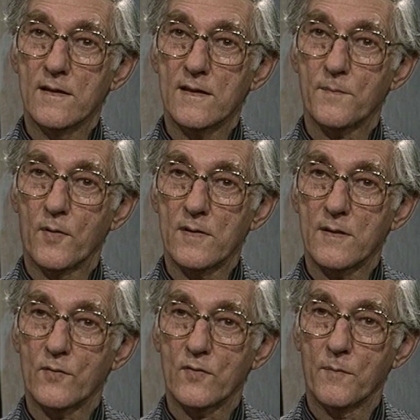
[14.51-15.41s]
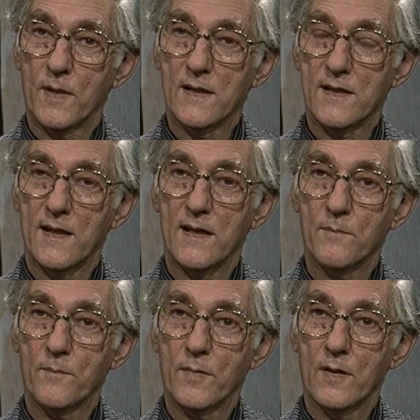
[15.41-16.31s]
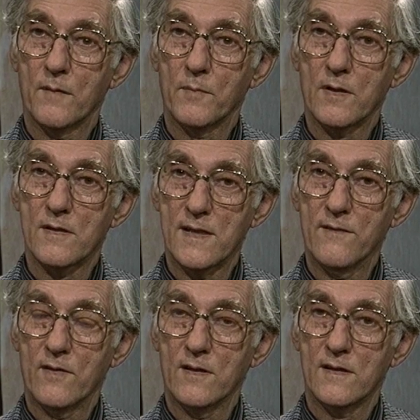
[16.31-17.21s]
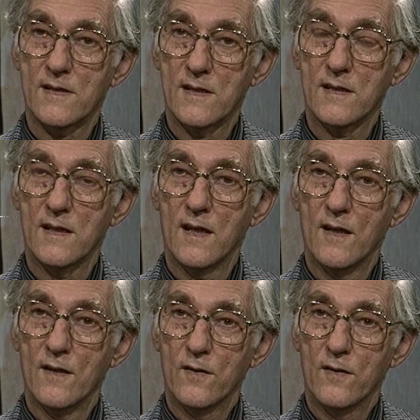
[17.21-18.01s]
I think it's possible to meditate, but because even in the city,